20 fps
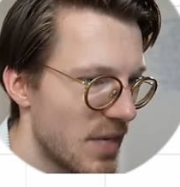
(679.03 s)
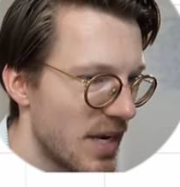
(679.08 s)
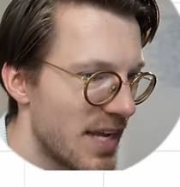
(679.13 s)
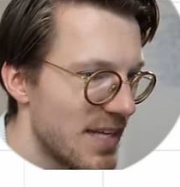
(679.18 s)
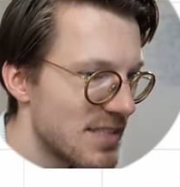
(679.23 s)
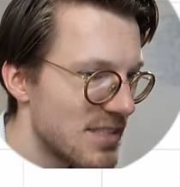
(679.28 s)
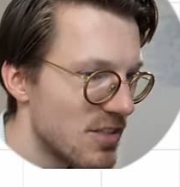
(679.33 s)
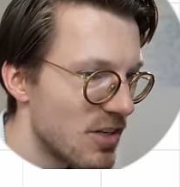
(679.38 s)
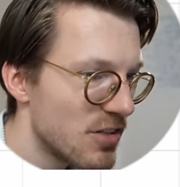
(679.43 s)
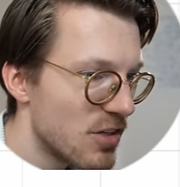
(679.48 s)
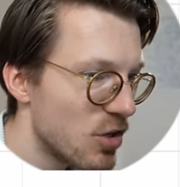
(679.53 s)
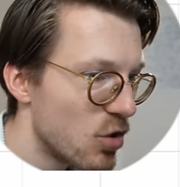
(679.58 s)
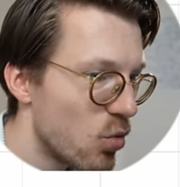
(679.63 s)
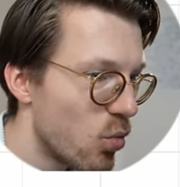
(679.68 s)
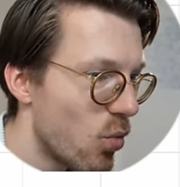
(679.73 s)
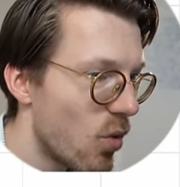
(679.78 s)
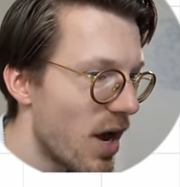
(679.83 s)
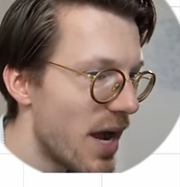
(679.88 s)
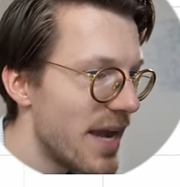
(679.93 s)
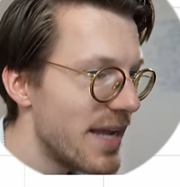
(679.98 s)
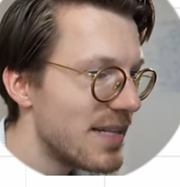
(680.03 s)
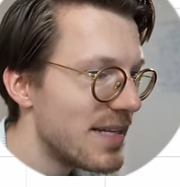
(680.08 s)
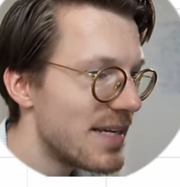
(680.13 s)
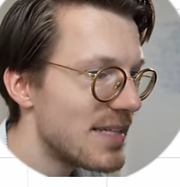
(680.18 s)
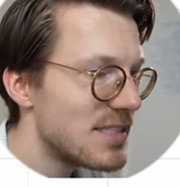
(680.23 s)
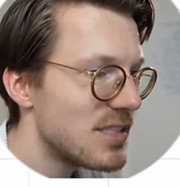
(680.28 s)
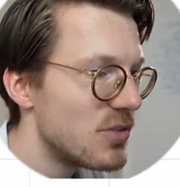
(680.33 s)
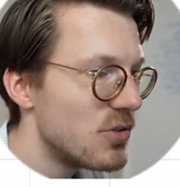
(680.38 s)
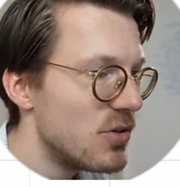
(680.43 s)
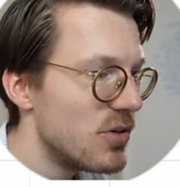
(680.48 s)
It's not quite
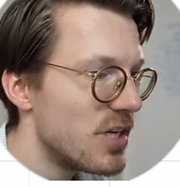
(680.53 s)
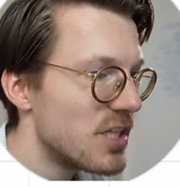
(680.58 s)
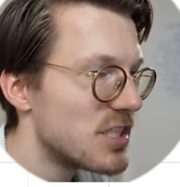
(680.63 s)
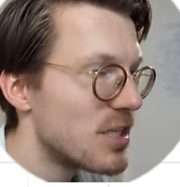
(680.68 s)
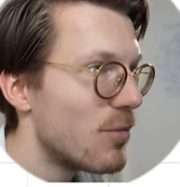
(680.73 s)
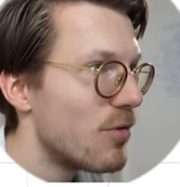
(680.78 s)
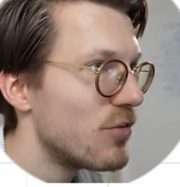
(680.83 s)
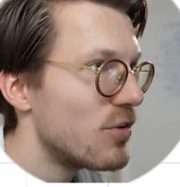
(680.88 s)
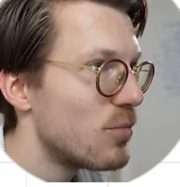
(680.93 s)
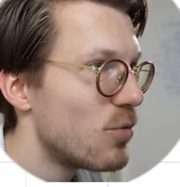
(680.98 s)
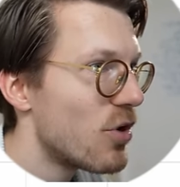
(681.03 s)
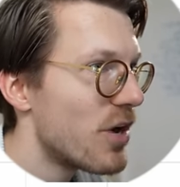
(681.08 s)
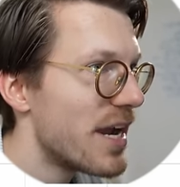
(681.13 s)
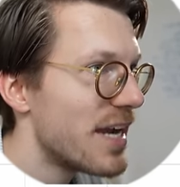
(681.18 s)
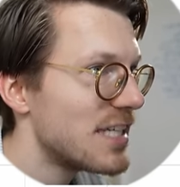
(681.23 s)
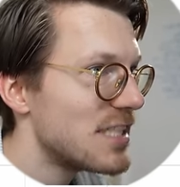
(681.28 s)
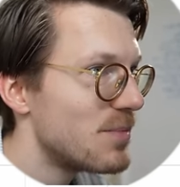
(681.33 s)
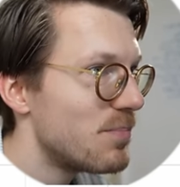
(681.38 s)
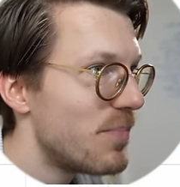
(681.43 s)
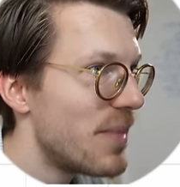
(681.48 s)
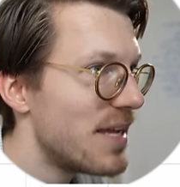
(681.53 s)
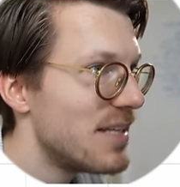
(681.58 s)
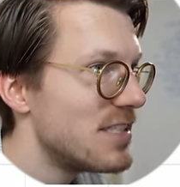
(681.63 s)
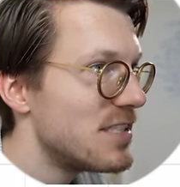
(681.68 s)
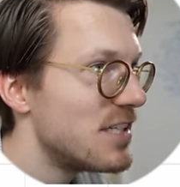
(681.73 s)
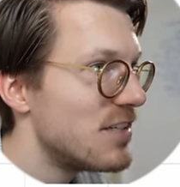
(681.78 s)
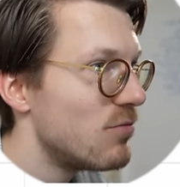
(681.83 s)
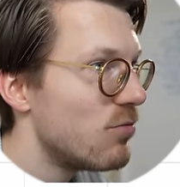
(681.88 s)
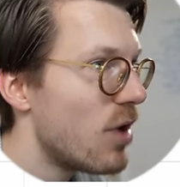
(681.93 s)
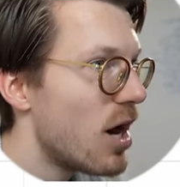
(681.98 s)
as good as some of the more
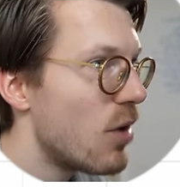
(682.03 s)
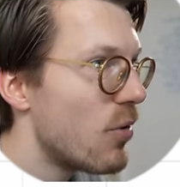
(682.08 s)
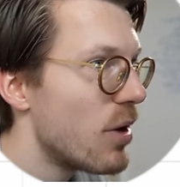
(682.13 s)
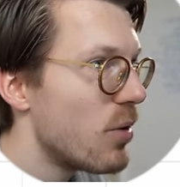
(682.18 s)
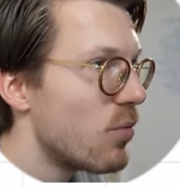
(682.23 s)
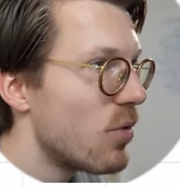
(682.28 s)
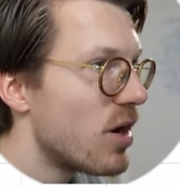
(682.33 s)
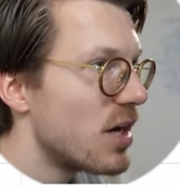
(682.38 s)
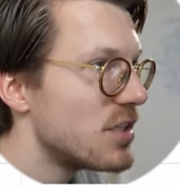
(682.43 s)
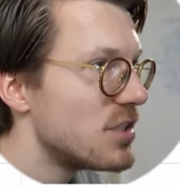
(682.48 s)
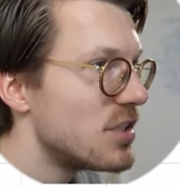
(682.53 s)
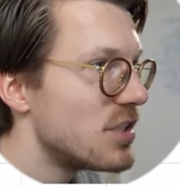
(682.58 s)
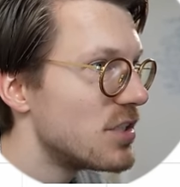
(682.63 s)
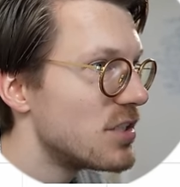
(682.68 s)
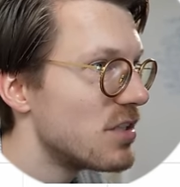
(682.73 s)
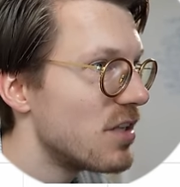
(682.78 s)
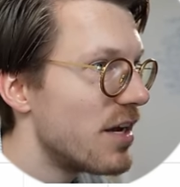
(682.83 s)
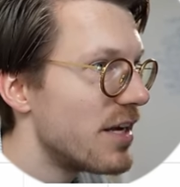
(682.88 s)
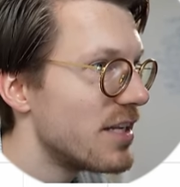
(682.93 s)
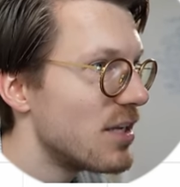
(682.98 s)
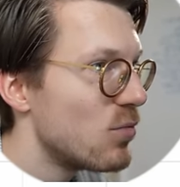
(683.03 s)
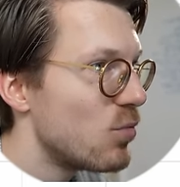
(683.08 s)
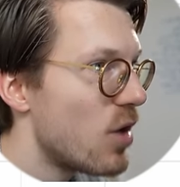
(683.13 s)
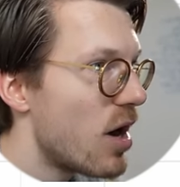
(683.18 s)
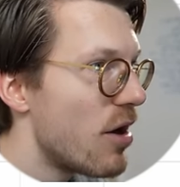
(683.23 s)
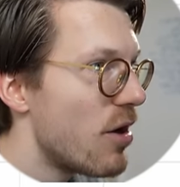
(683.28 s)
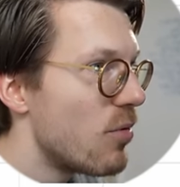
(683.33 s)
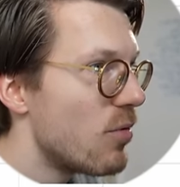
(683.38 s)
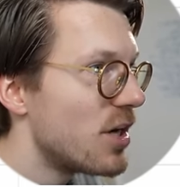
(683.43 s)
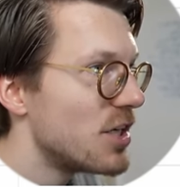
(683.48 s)
expensive Huawei watches like the
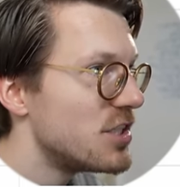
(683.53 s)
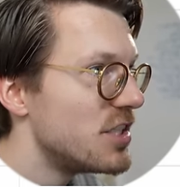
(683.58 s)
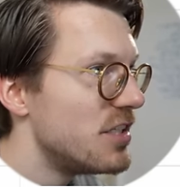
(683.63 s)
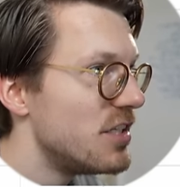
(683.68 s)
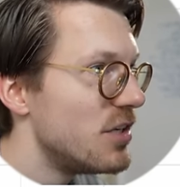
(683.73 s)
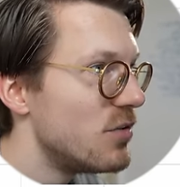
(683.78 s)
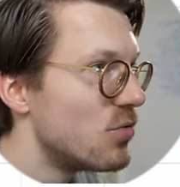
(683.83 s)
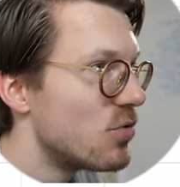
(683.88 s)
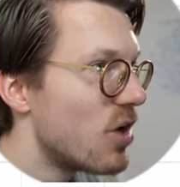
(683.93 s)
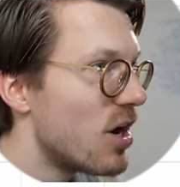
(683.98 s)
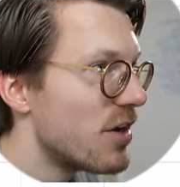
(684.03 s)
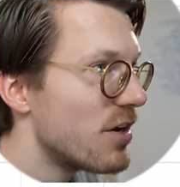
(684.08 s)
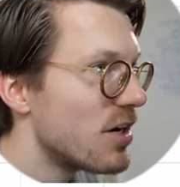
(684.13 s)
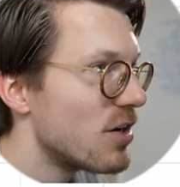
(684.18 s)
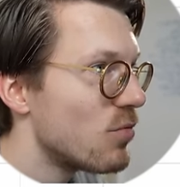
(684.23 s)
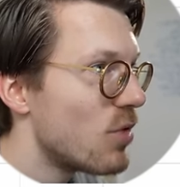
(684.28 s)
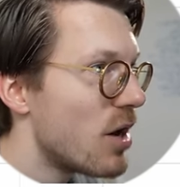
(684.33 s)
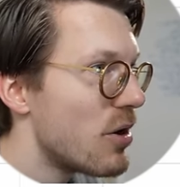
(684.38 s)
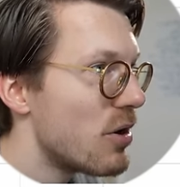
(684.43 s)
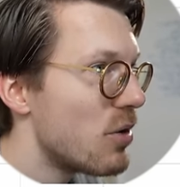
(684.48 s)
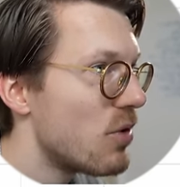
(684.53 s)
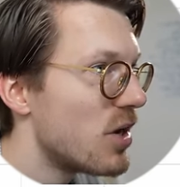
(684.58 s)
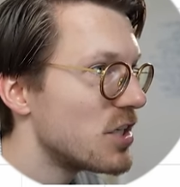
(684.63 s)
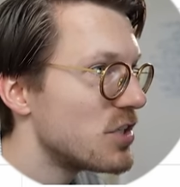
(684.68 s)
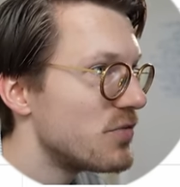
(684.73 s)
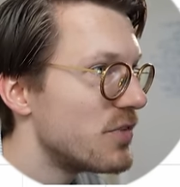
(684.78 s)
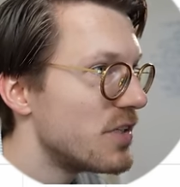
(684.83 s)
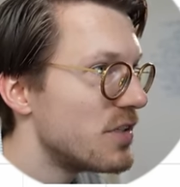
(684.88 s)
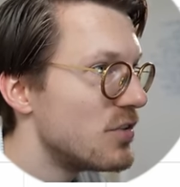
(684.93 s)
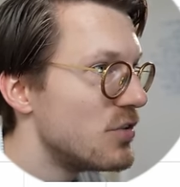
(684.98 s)
Huawei Watch GT Runner, Huawei
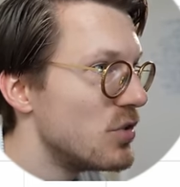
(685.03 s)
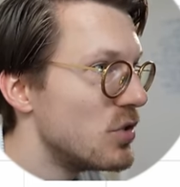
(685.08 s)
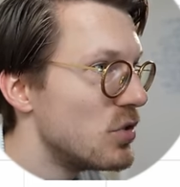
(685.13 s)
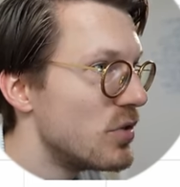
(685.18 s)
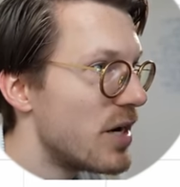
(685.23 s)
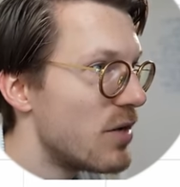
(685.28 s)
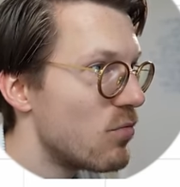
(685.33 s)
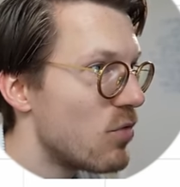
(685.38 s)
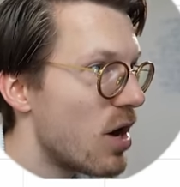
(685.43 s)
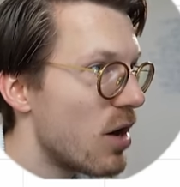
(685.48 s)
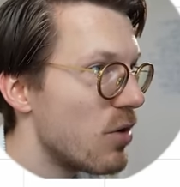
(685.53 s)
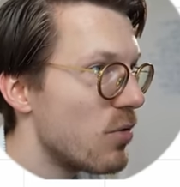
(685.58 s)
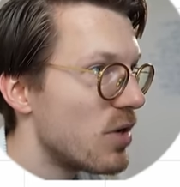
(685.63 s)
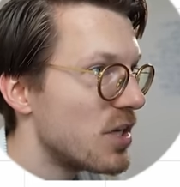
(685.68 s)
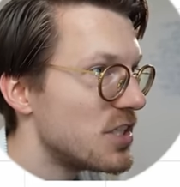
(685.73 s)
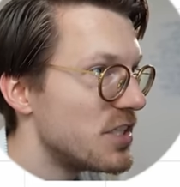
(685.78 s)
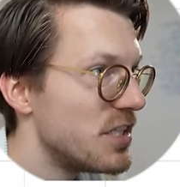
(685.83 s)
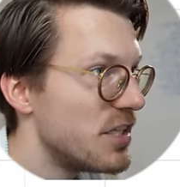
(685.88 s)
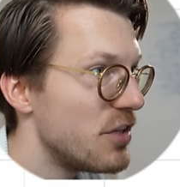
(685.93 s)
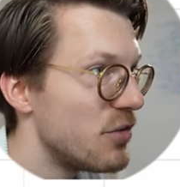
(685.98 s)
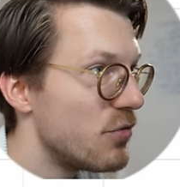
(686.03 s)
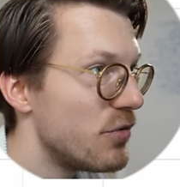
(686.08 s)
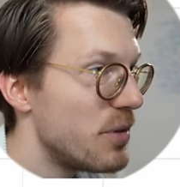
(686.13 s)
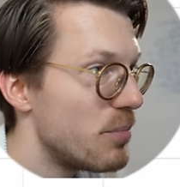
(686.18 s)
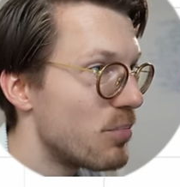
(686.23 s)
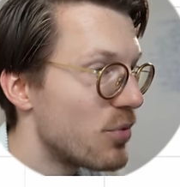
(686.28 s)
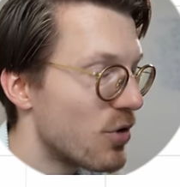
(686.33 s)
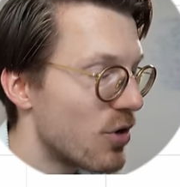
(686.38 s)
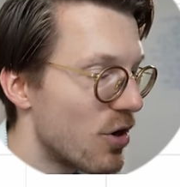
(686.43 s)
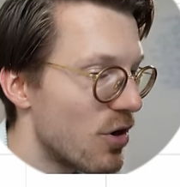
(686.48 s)
Watch Fit 2, and Huawei Watch GT 3
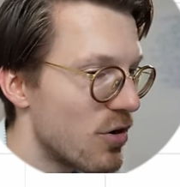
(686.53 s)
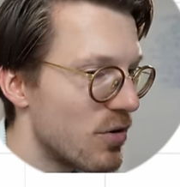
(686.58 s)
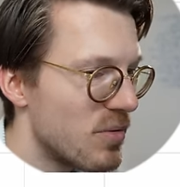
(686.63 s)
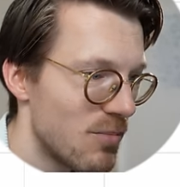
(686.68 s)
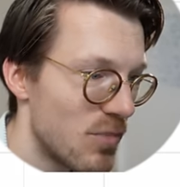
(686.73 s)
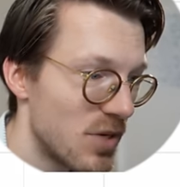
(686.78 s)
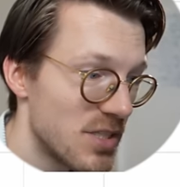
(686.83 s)
Pro,